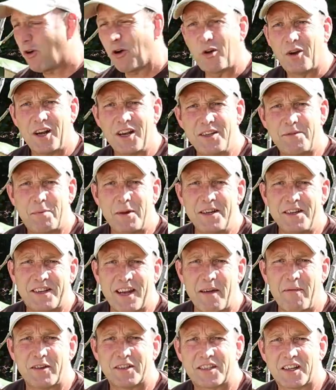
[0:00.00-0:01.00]
broccoli's been
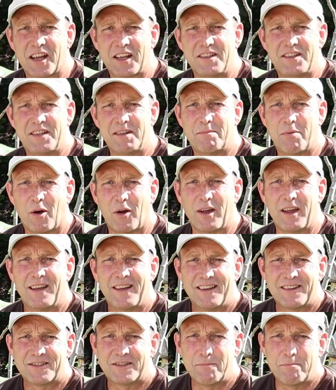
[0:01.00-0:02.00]
devastated by
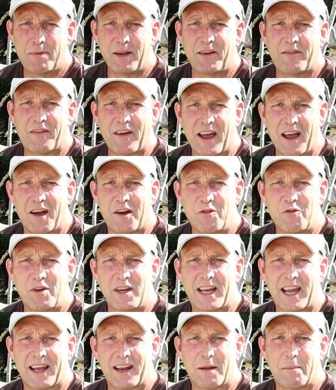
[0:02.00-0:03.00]
some big fat
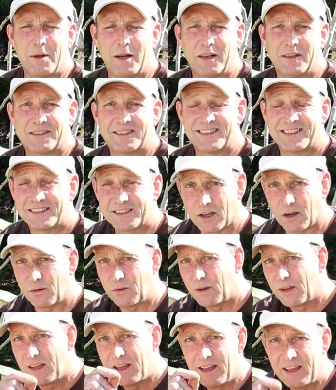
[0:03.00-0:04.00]
hungry caterpillars
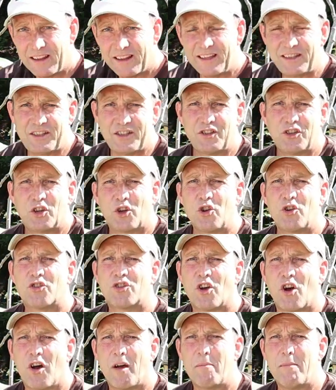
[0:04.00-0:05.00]
so this is a good
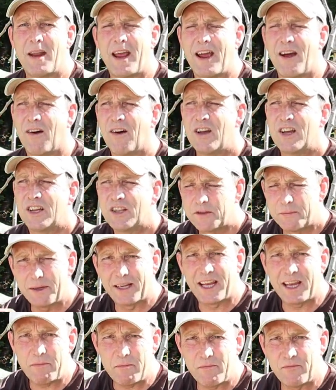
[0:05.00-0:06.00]
time now to be
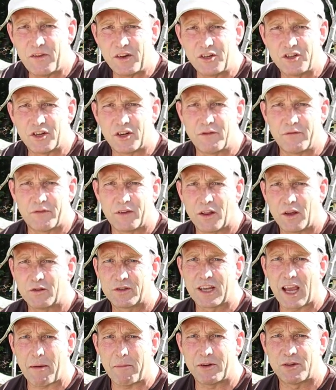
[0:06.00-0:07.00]
keeping vigilant for
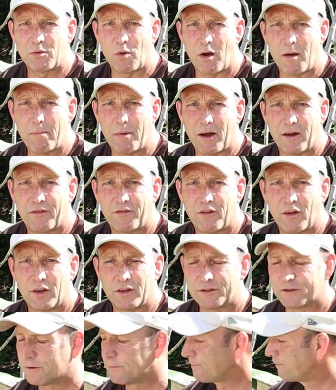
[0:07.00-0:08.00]
those cabbage white
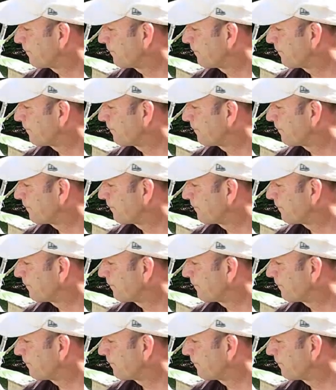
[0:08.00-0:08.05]
butterflies